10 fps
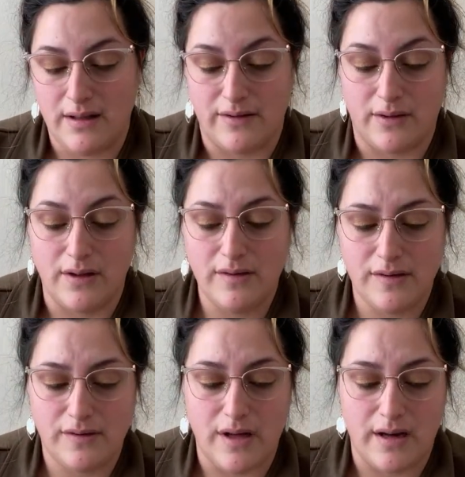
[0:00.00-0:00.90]
As long as
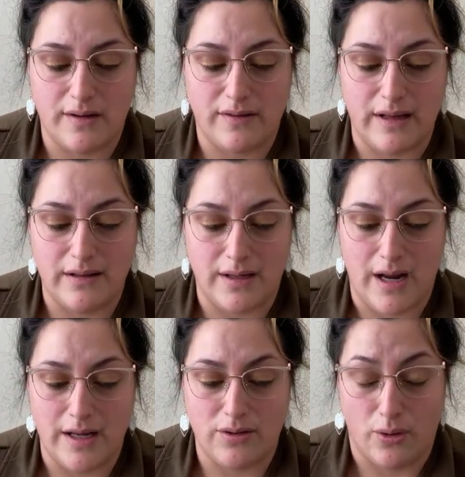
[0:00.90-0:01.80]
it's not a scent that
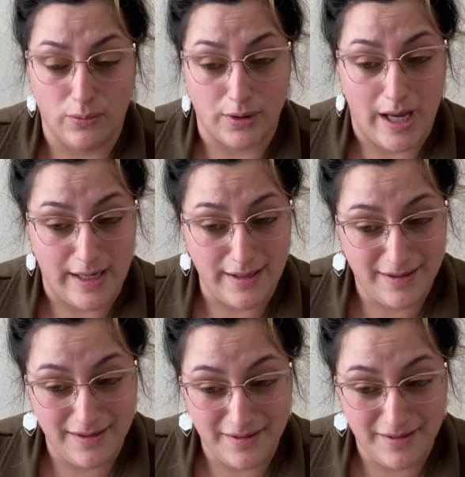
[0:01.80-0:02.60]
I don't like,